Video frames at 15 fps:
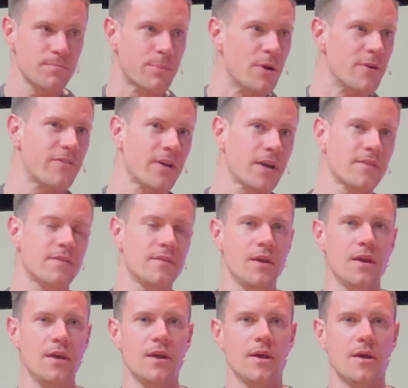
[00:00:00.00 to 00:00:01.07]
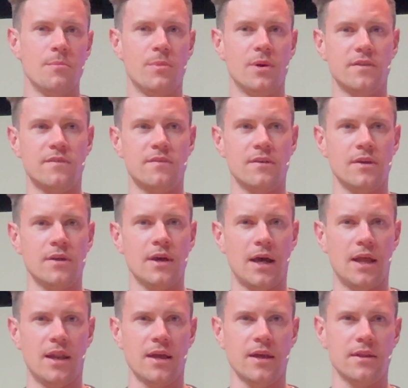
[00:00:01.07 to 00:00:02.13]
perfect. But uh, I
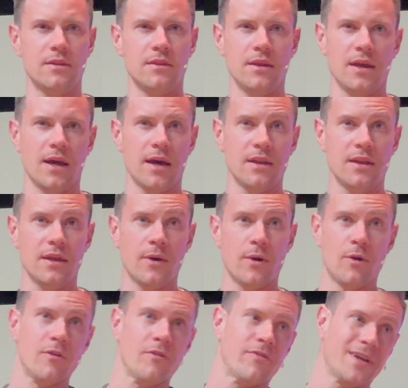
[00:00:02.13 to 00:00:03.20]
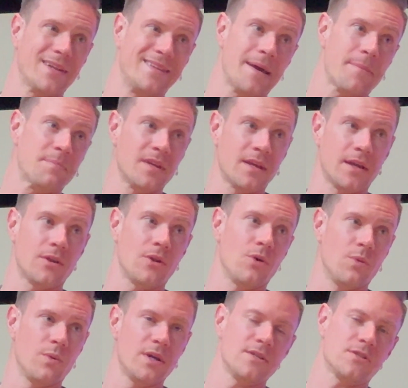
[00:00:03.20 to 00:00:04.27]
like the idea of adapting and
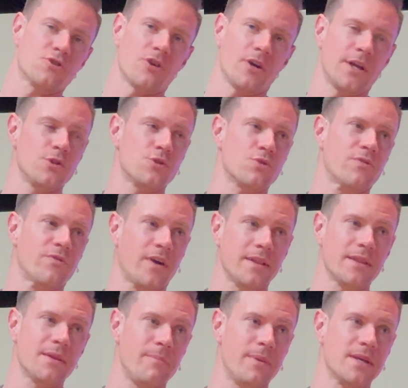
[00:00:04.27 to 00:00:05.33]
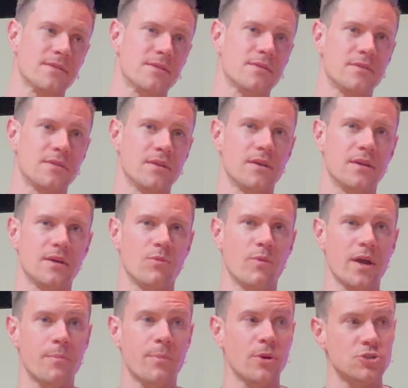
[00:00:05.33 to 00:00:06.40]
always trying to find the best uh,
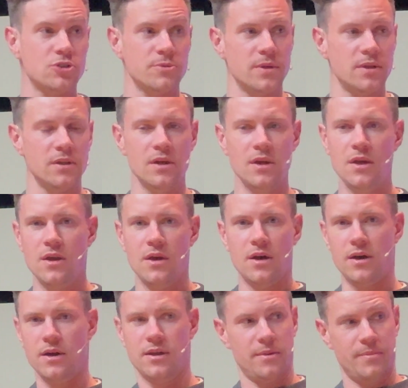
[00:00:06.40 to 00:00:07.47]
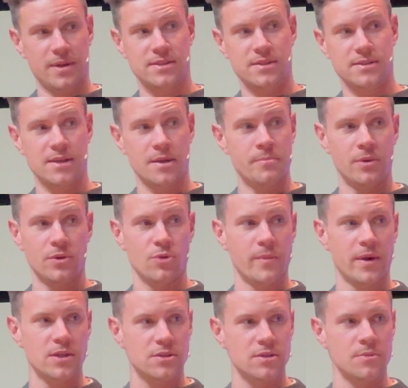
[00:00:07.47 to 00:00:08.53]
way possible. Uh, the best example you
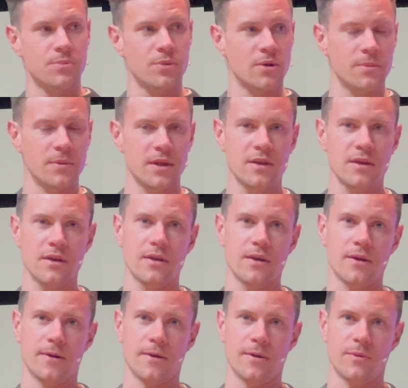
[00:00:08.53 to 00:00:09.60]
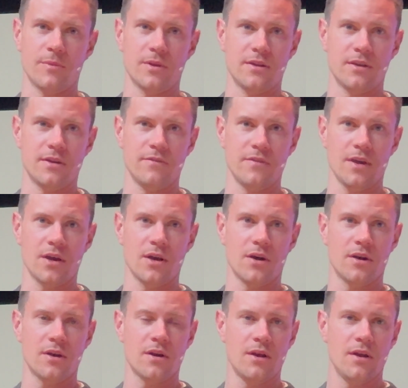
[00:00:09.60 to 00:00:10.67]
mentioned probably with the
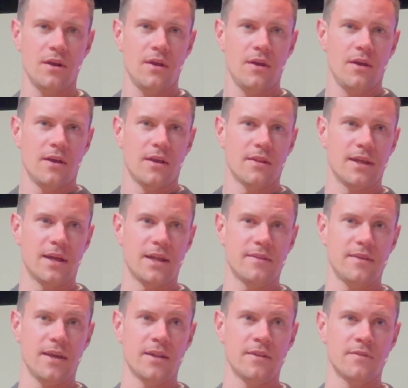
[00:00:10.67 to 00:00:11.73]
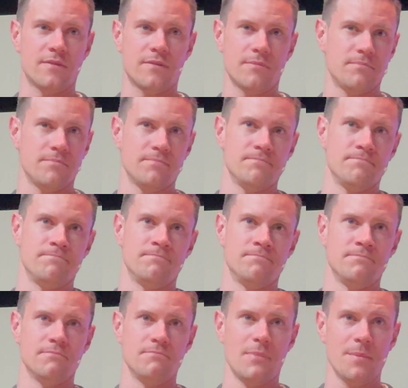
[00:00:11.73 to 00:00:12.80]
VAR, that at the end
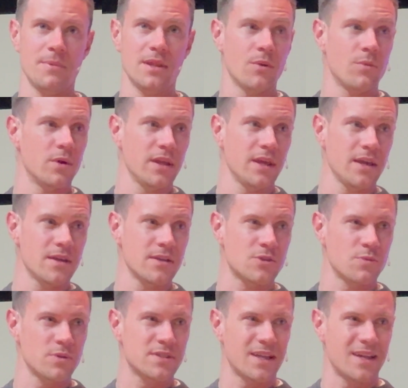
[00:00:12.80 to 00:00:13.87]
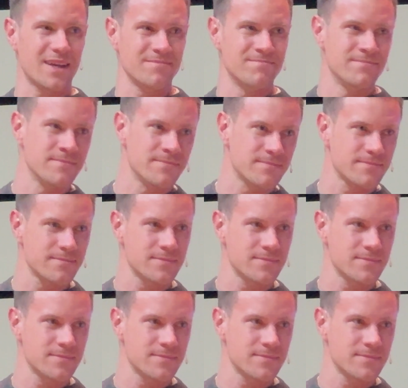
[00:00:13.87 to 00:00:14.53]
maybe there were years we said like, mm,